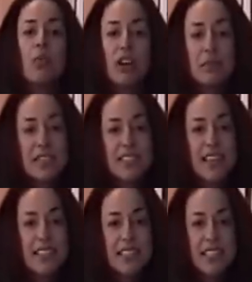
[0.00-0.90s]
Welcome to
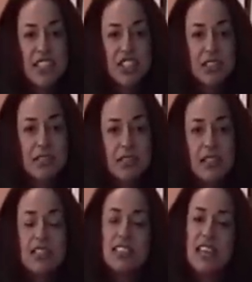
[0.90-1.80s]
Sandy's Kitchen.
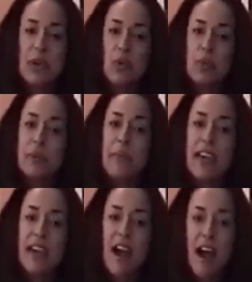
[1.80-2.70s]
Today we'll be
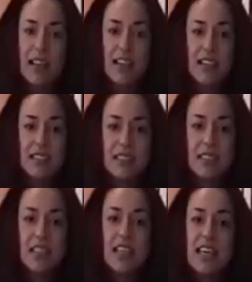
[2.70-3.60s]
making challah.
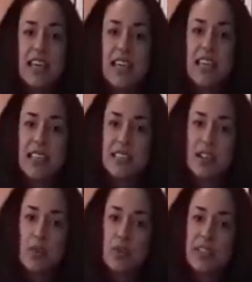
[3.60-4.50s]
It's
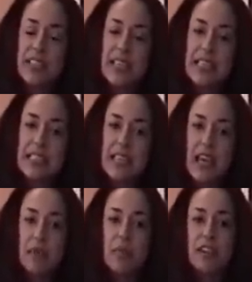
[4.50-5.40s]
a really easy
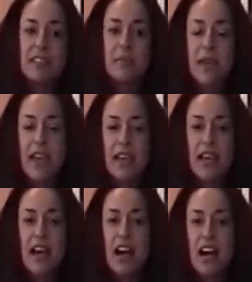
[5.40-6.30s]
egg bread to make,
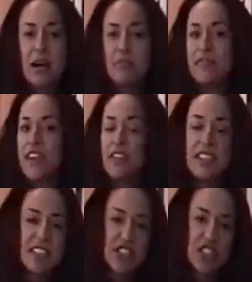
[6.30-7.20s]
very
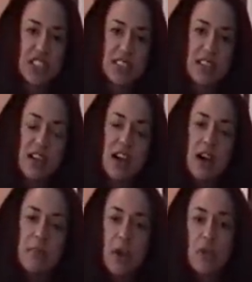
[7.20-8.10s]
delicious.
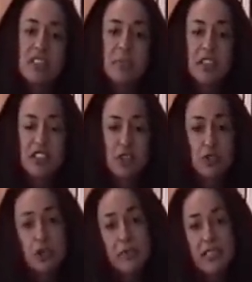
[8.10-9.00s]
My recipe is
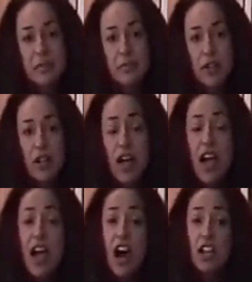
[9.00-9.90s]
extremely simple.
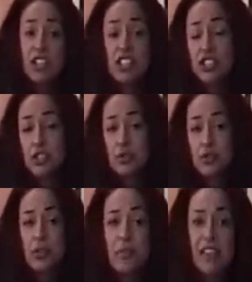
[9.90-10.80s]
I'll teach
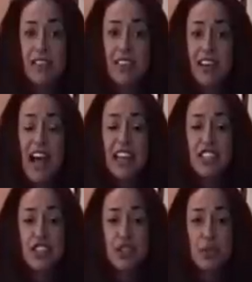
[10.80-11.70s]
you the method that I
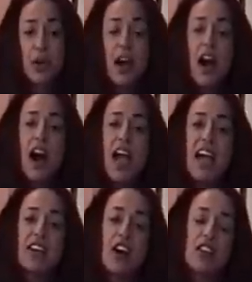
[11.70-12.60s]
do,
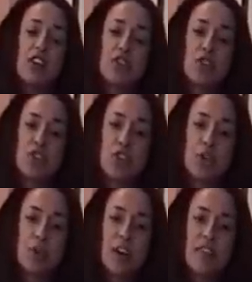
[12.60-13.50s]
and I'll also show
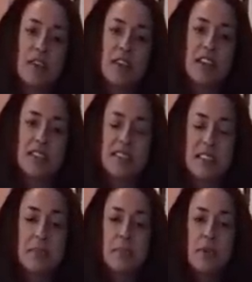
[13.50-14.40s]
you a very
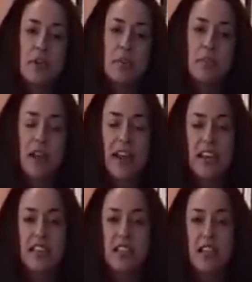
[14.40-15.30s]
simple
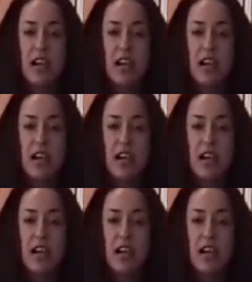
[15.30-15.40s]
braid,